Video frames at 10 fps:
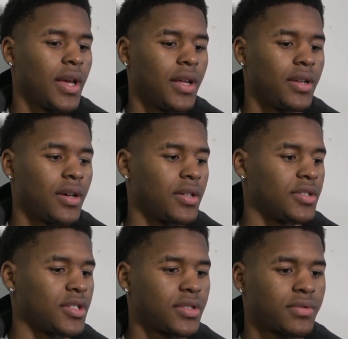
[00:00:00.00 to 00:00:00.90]

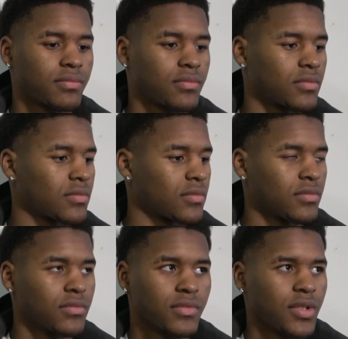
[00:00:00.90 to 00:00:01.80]

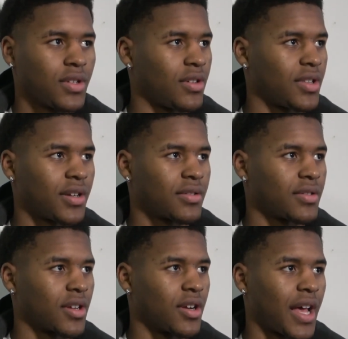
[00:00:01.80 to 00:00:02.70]
And
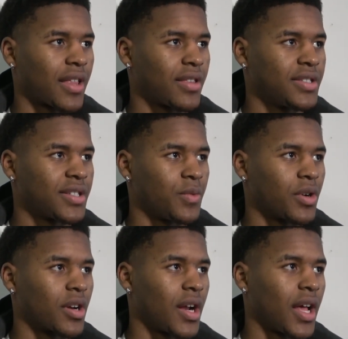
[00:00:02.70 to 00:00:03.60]
they're good athletes, and
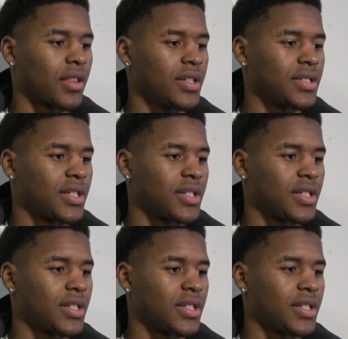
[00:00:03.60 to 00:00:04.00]
we're good athletes.